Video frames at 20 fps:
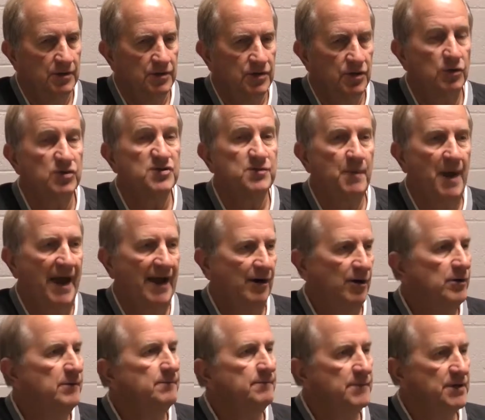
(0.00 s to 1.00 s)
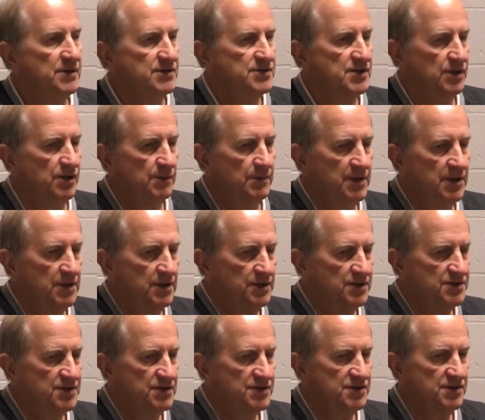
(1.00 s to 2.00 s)
Coach Banger is going to be the
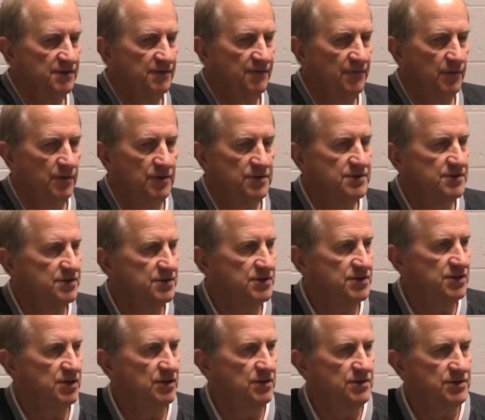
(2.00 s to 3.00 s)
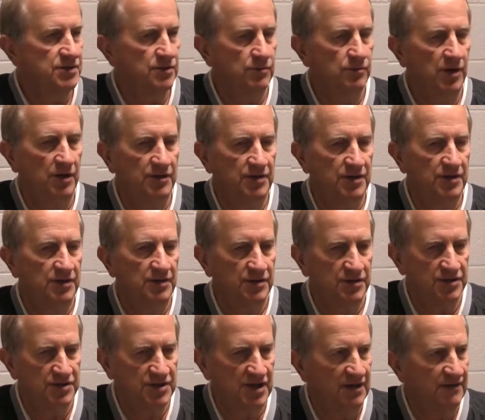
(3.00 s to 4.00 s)
assistant for us this year. She'll run
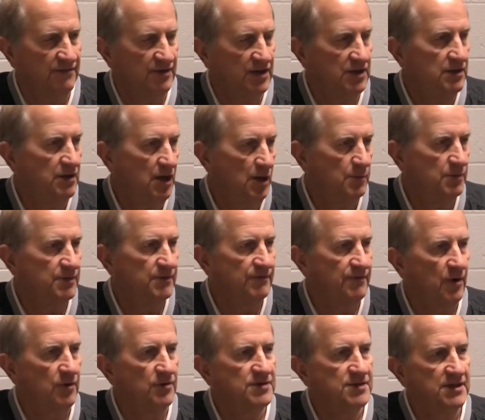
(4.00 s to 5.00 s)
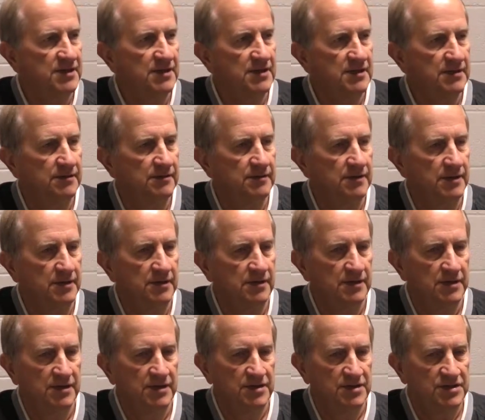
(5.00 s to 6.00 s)
the JV and help with the varsity, and
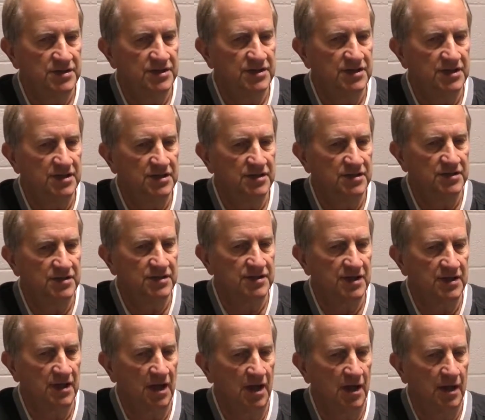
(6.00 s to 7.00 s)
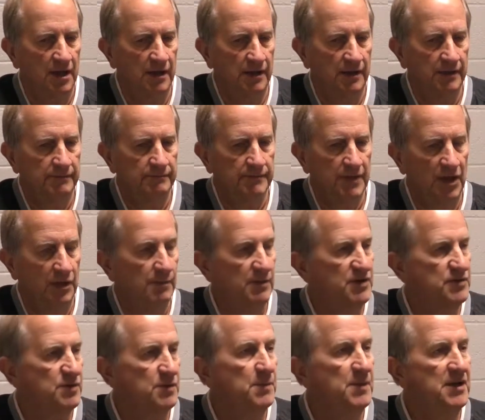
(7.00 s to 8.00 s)
she teaches
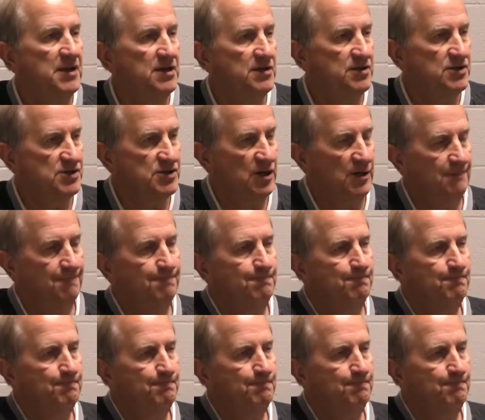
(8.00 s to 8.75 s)
elementary PE this year.